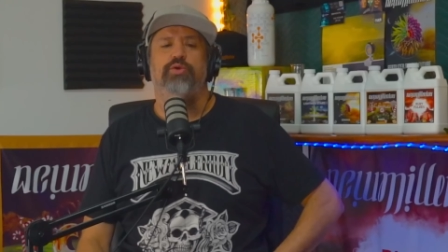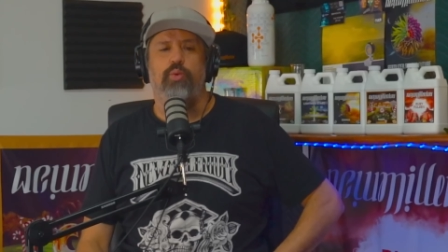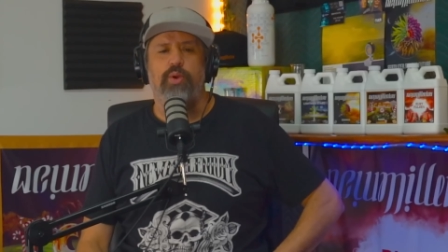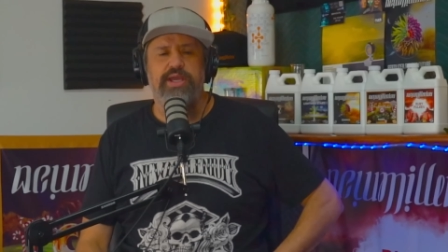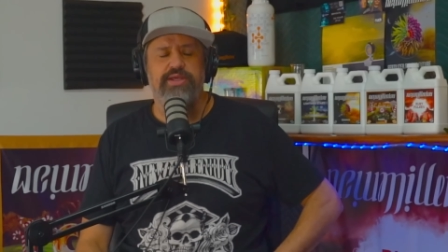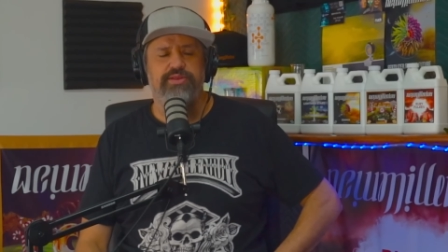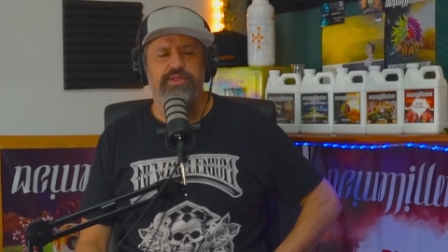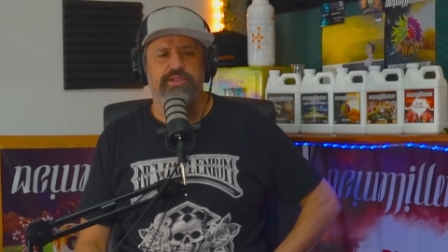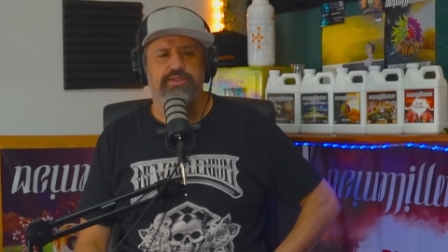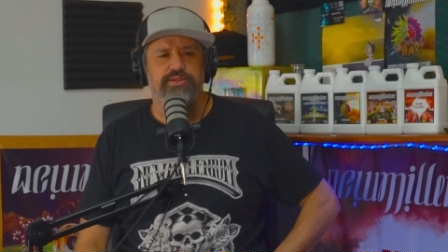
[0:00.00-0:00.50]

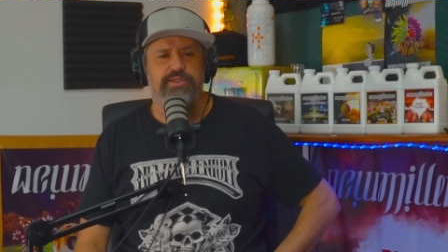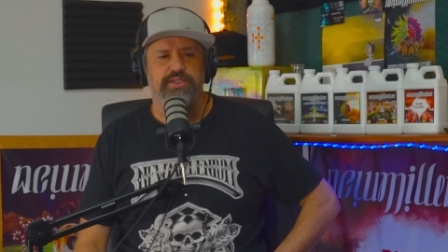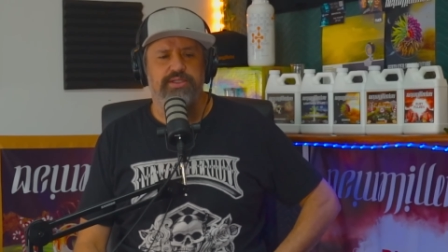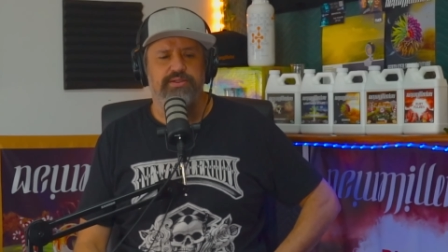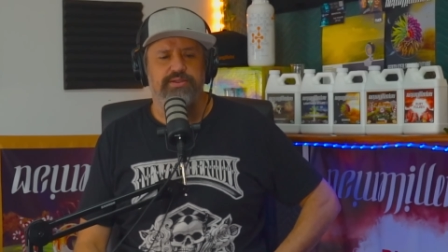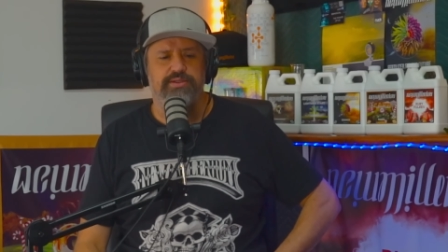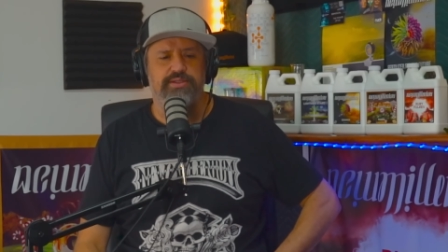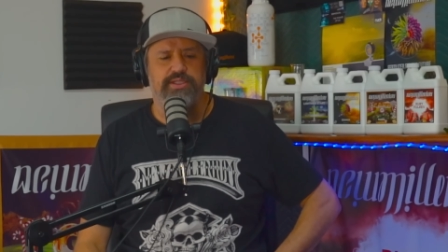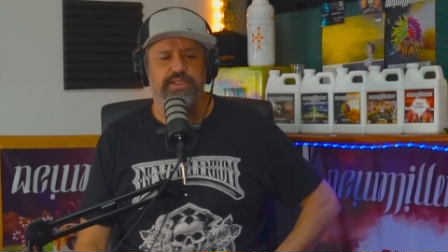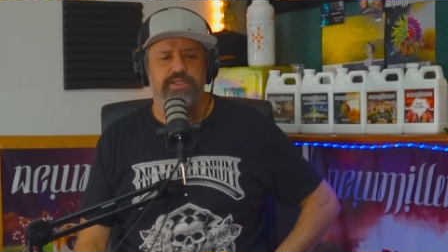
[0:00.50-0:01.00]
way
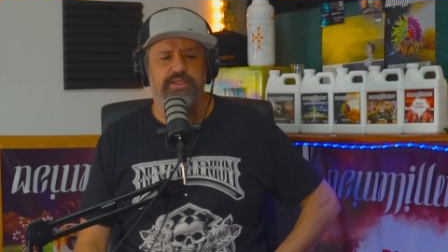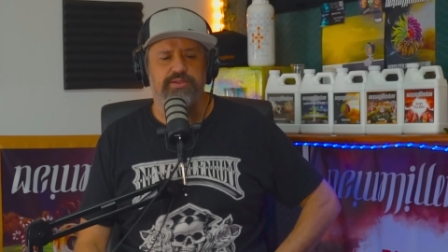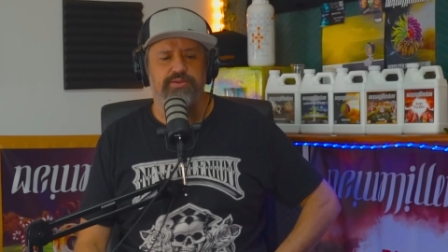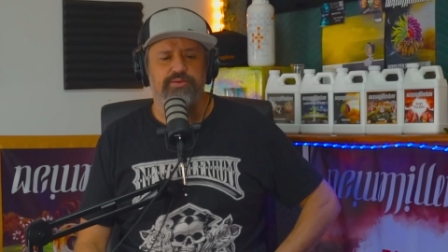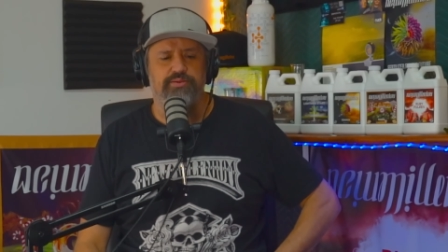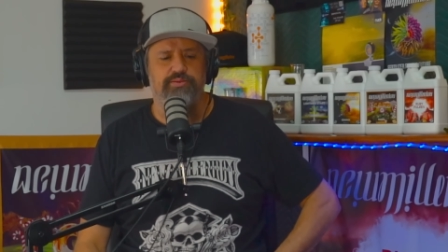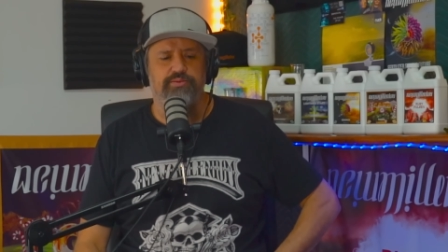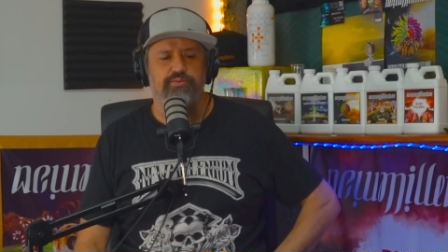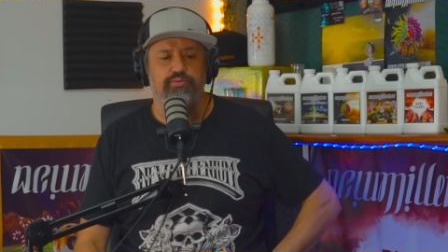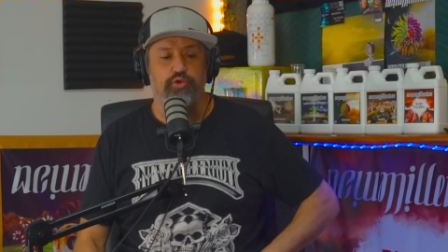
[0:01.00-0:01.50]
that
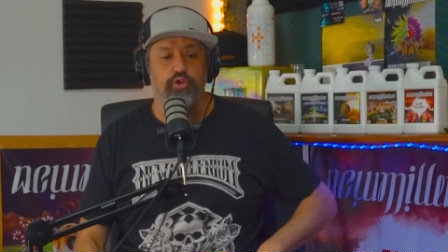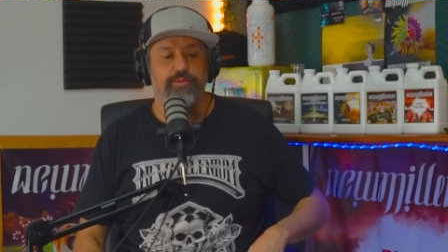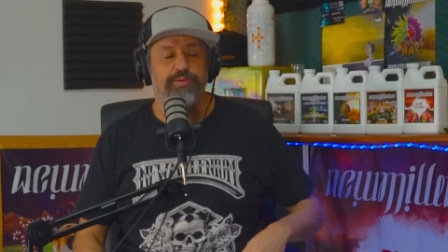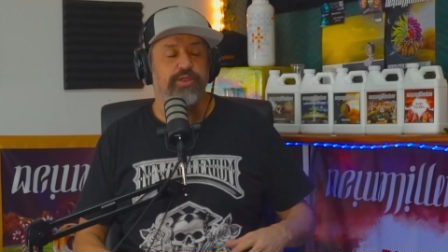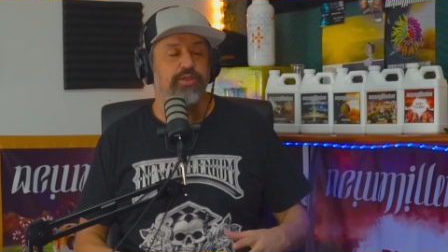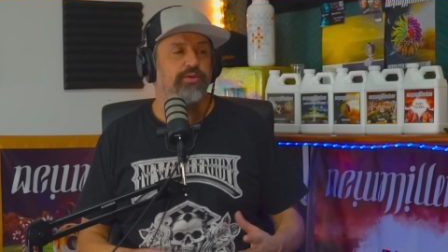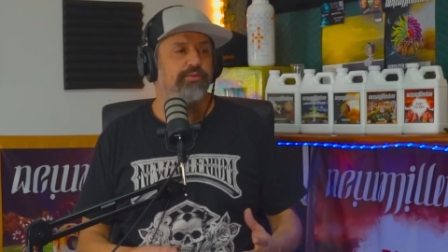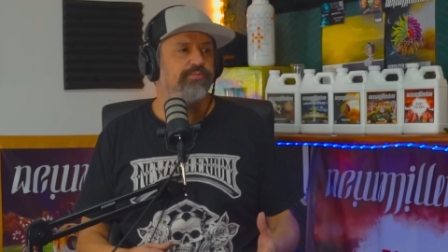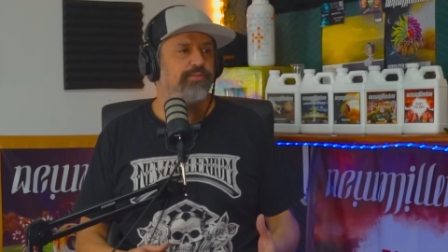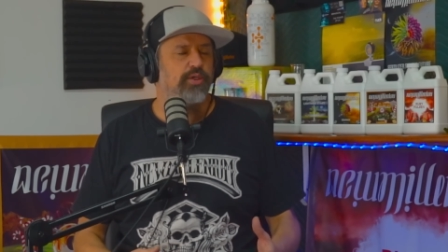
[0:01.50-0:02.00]

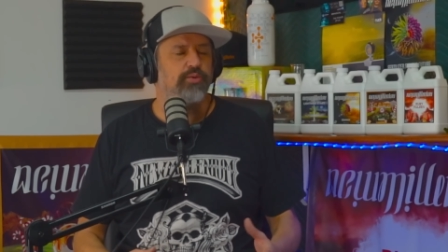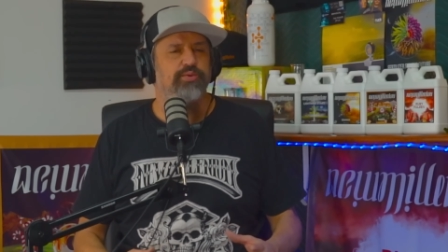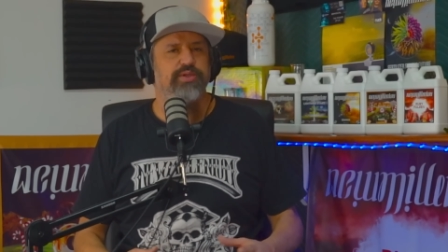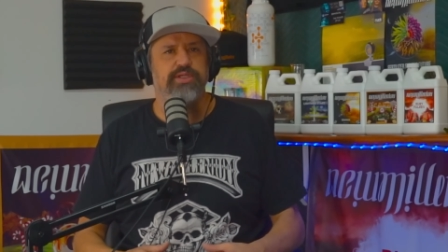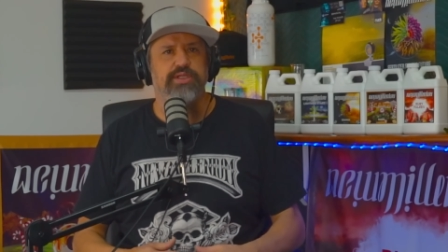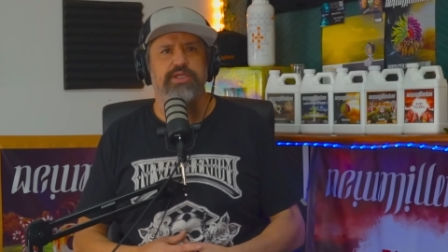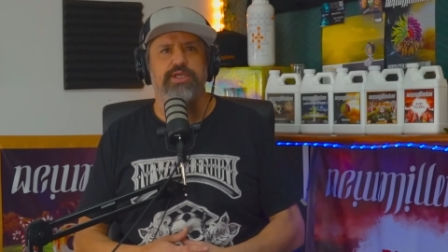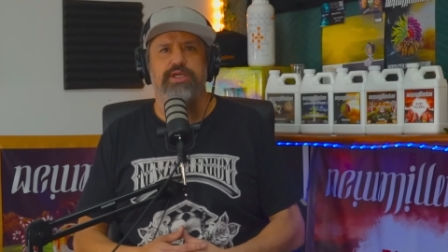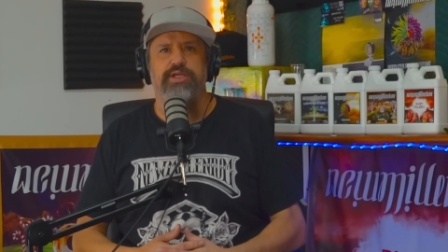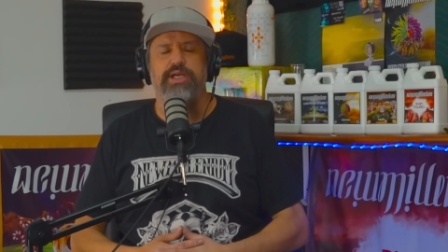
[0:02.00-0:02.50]
Ruby are
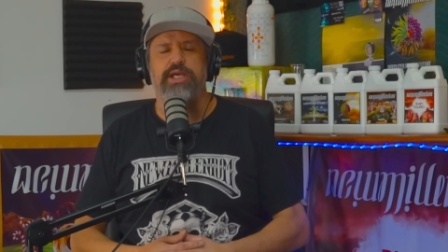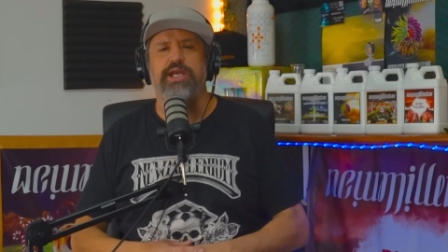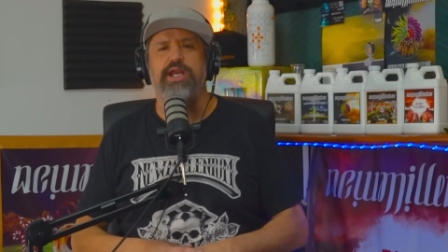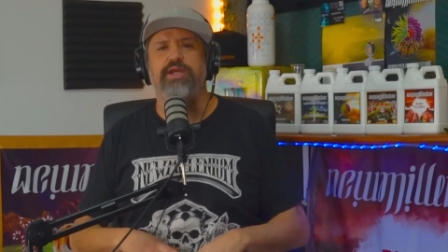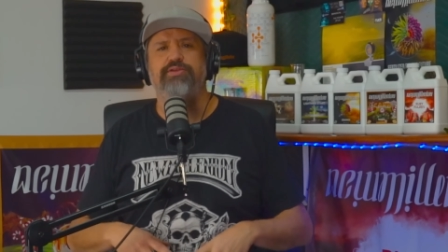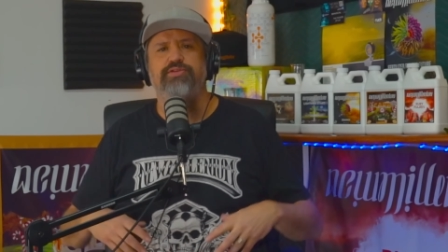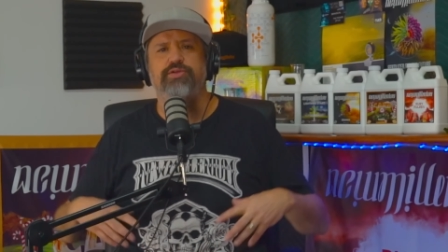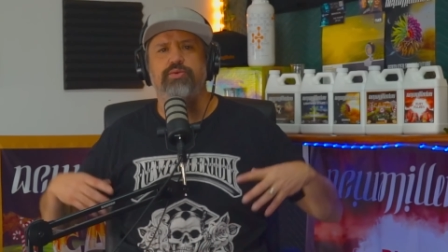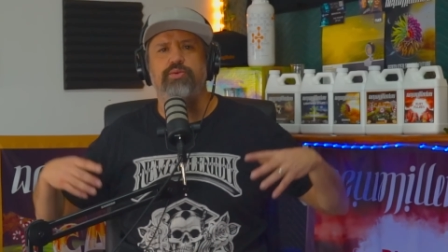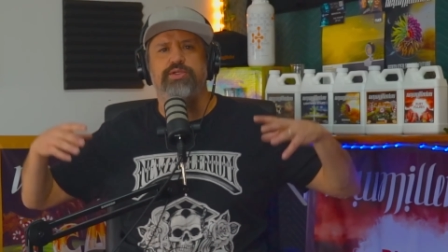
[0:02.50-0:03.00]
really, and
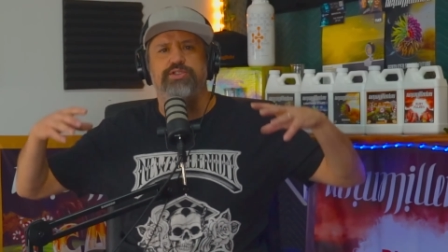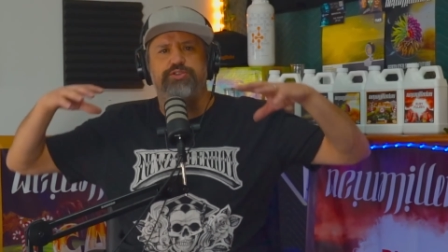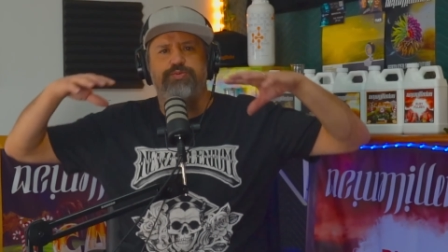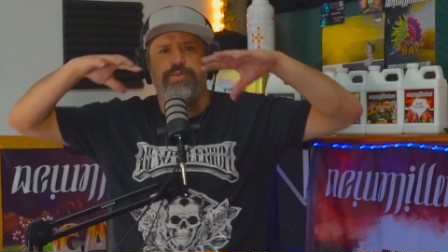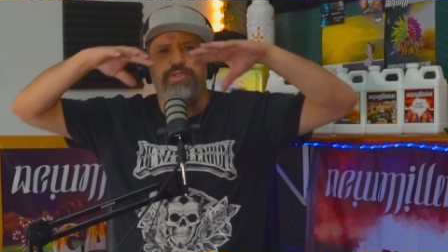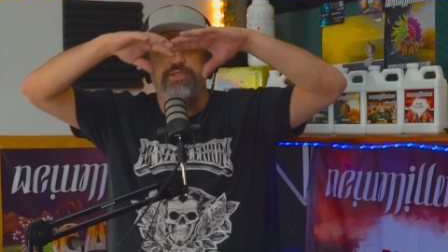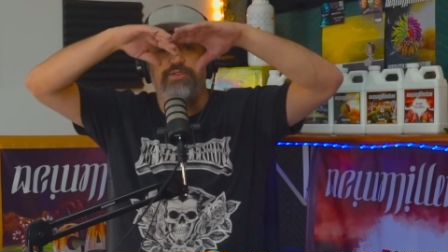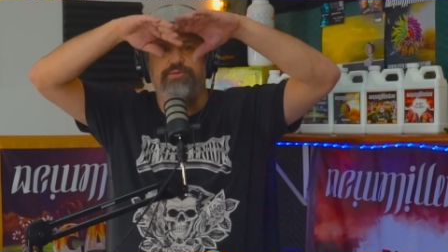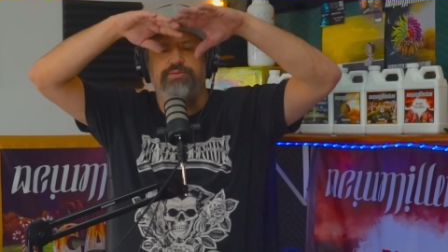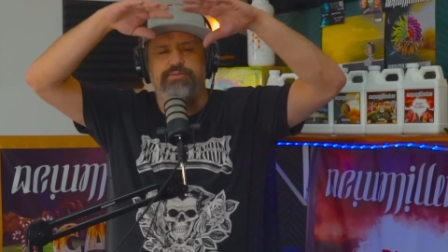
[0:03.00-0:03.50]
I do want to
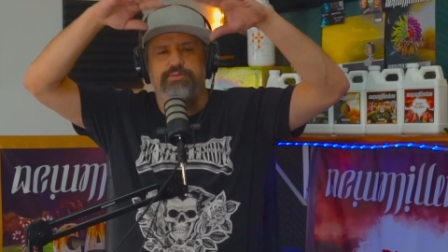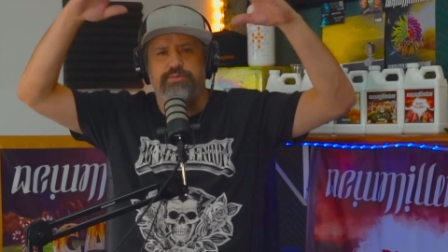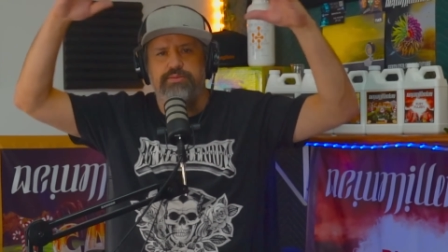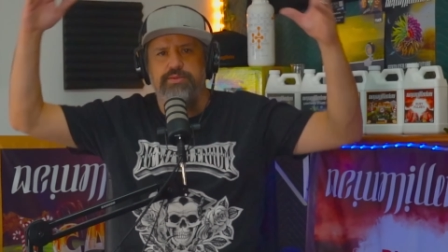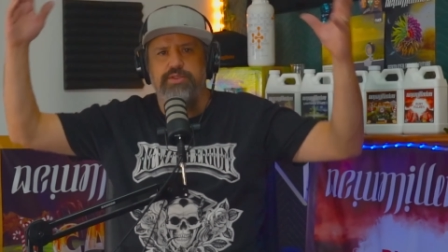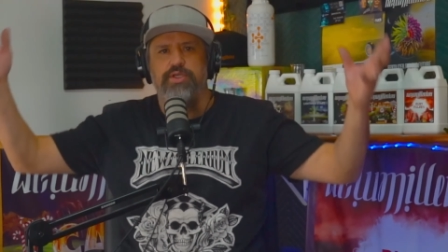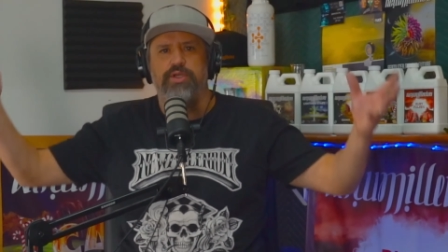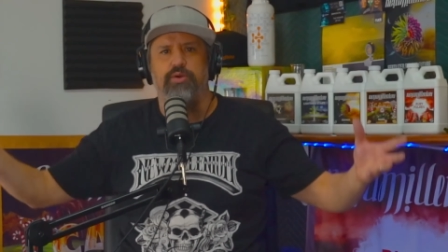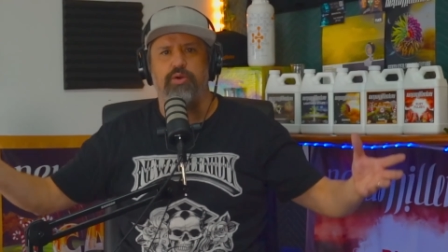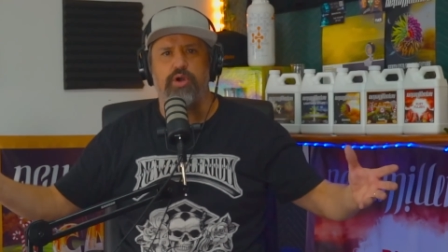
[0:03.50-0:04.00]
speak,
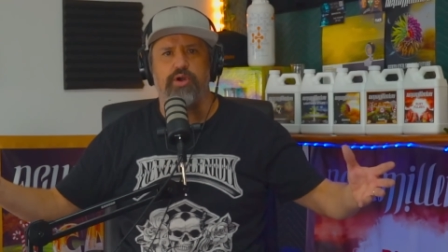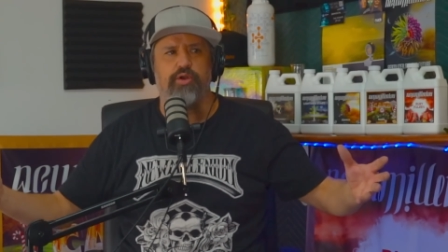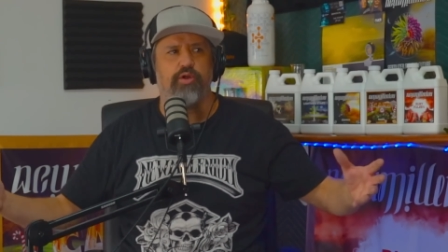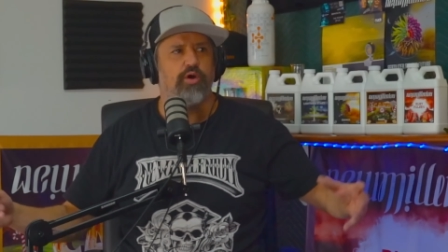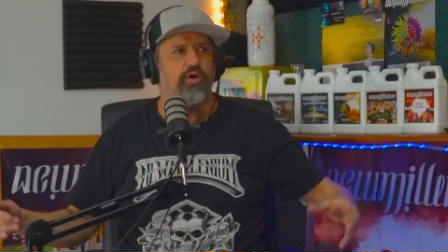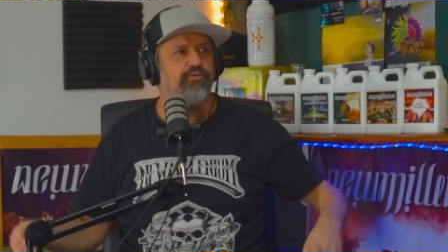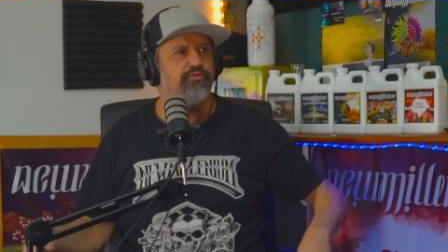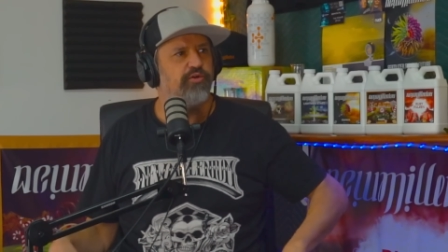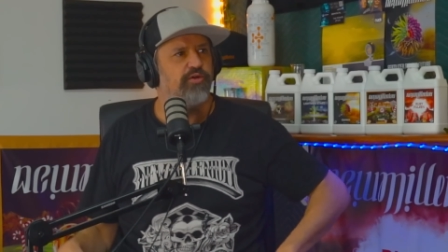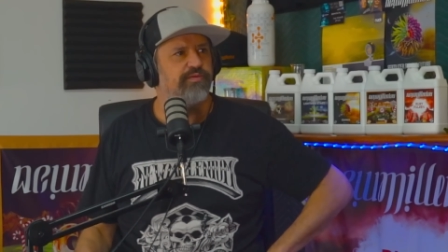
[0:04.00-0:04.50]
on
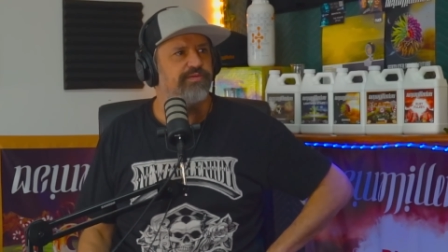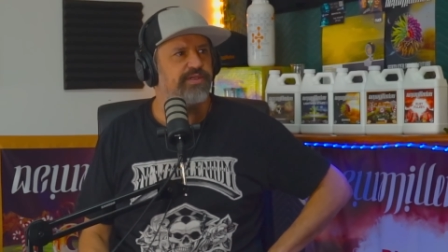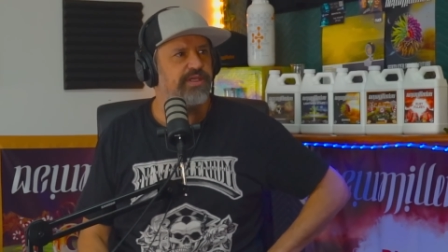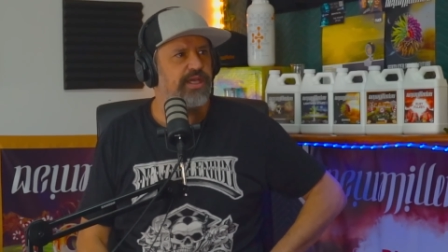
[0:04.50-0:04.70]
all fulvic